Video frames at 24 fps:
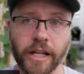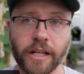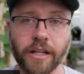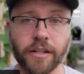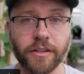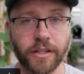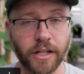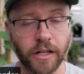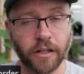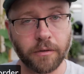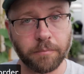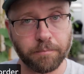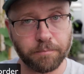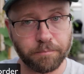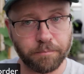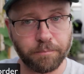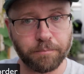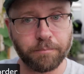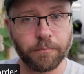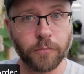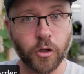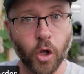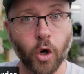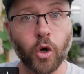into their
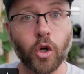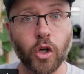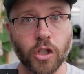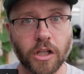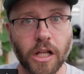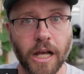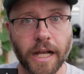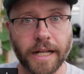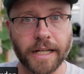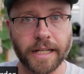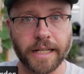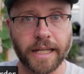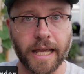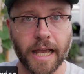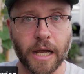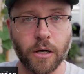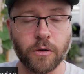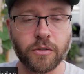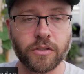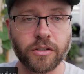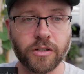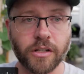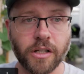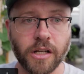Local Line
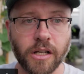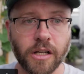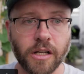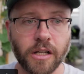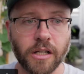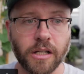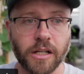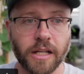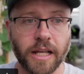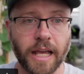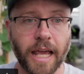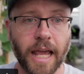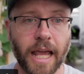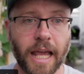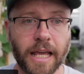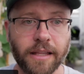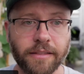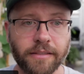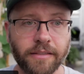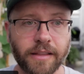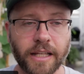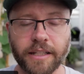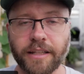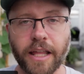account,
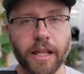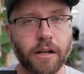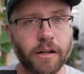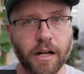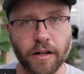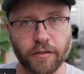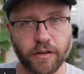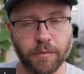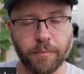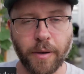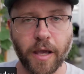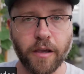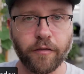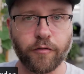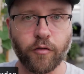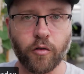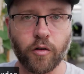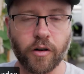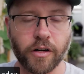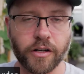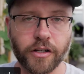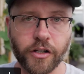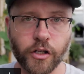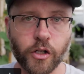and like they don't have to pay
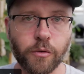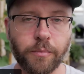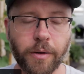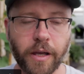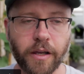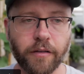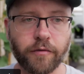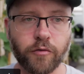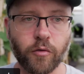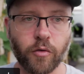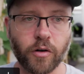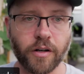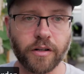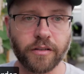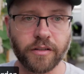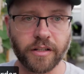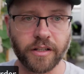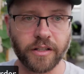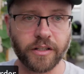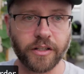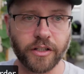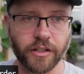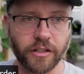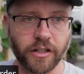for it. You pay for
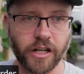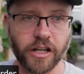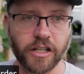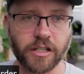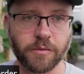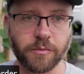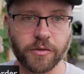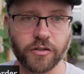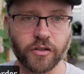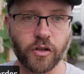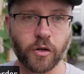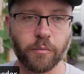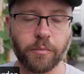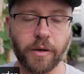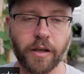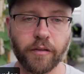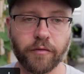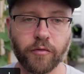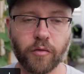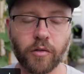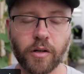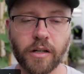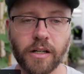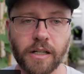it. Your customers don't pay
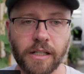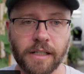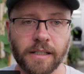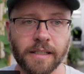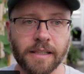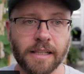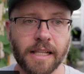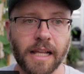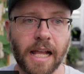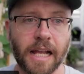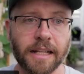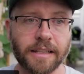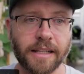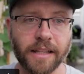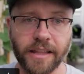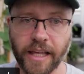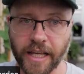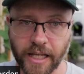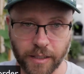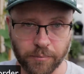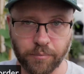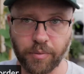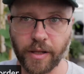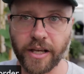for it.
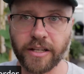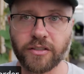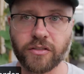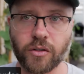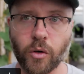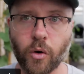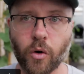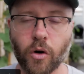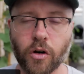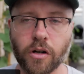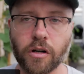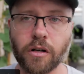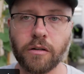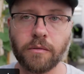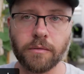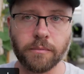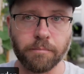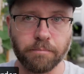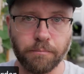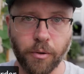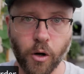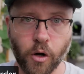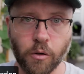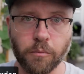They can place the order.
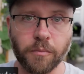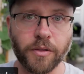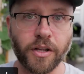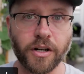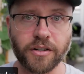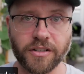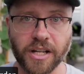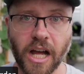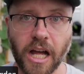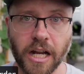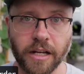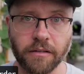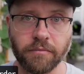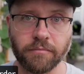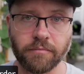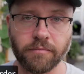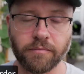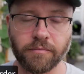Boom, they're done.